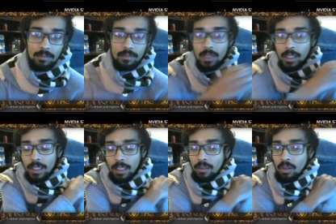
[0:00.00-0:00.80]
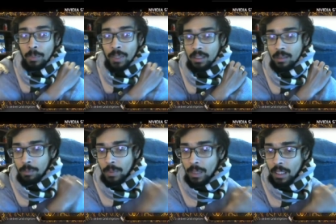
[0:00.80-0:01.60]
you can
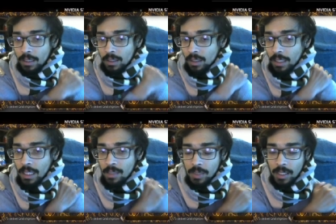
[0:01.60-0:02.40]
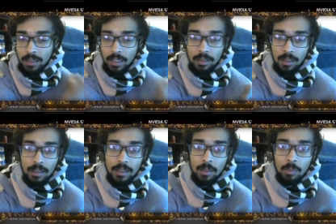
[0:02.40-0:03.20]
optimize your games and things like
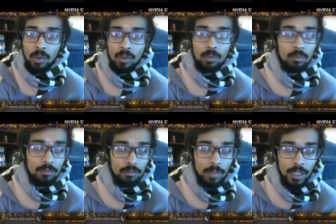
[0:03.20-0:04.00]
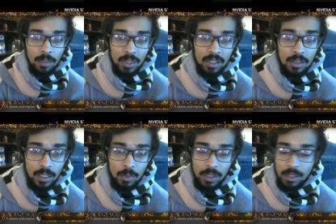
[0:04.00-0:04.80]
that more become a
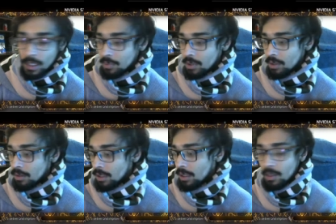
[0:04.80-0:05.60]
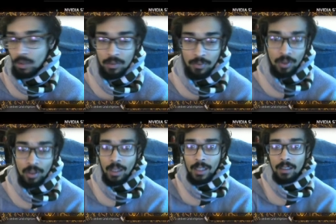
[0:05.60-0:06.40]
streamer type sort of thing other one for
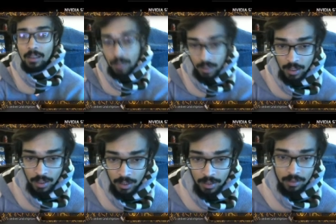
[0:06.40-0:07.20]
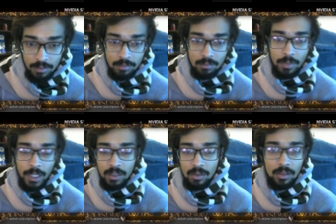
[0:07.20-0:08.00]
like
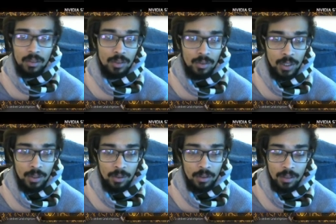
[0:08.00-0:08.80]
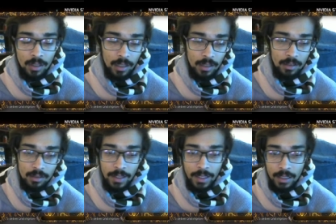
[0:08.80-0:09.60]
based on studios like
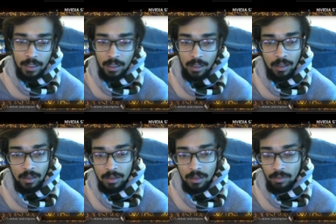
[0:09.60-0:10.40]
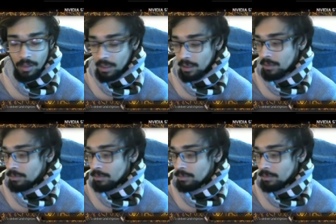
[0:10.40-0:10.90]
editing and, and stuff like that